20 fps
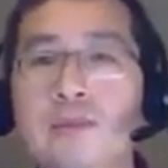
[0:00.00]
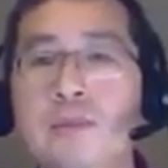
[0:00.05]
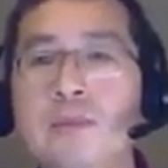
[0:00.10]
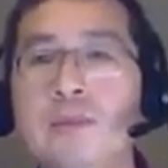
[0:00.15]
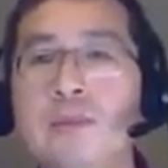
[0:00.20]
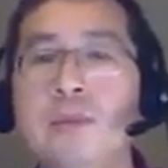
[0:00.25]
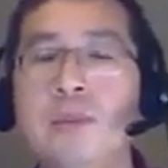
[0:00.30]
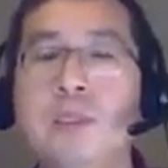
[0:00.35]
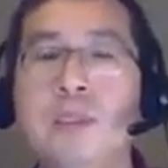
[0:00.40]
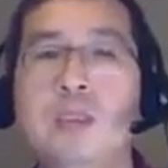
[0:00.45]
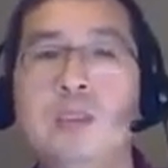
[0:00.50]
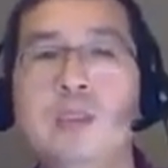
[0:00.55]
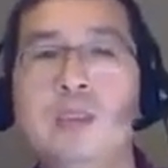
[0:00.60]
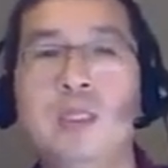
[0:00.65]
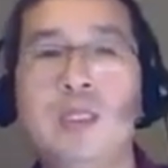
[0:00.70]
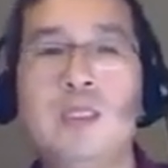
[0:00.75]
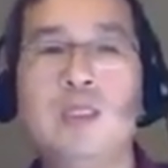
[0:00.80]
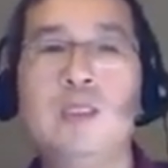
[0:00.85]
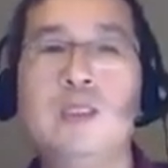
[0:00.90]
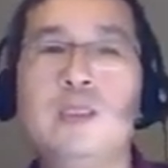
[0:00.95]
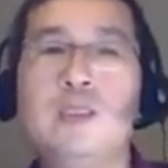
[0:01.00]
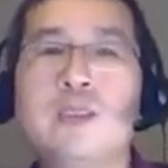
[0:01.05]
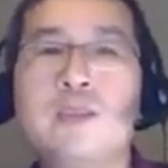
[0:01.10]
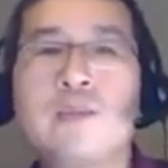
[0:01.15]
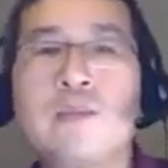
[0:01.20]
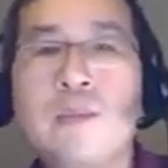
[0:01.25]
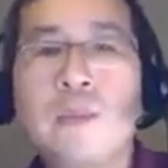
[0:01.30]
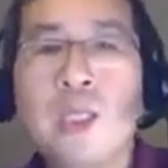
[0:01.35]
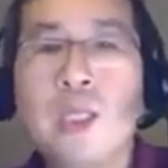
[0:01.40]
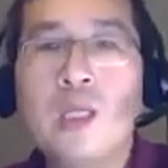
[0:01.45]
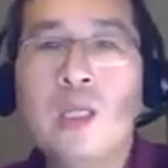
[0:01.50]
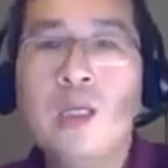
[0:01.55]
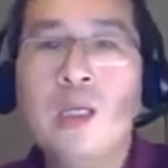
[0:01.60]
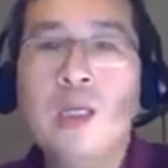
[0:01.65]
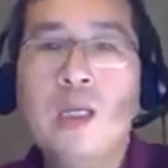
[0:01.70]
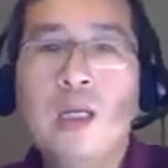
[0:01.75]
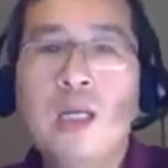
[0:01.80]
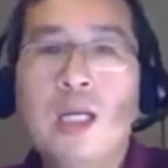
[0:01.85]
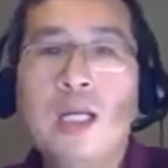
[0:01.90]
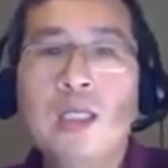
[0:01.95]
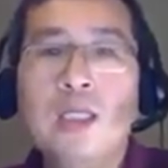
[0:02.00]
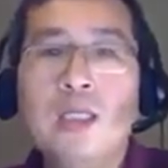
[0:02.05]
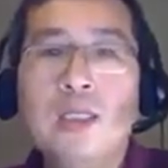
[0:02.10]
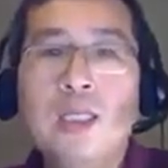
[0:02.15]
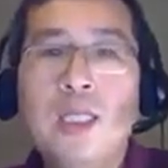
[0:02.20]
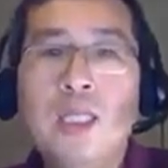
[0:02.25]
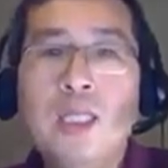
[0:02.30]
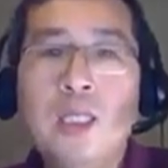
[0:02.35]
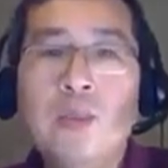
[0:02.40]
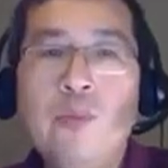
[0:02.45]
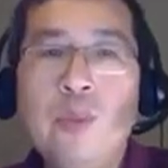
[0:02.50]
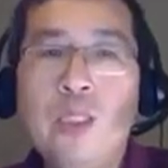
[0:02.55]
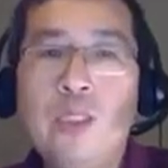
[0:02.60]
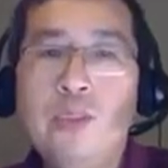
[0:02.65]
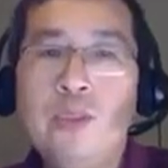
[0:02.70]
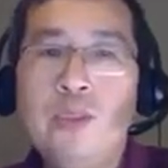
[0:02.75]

And the data relationship, data semantics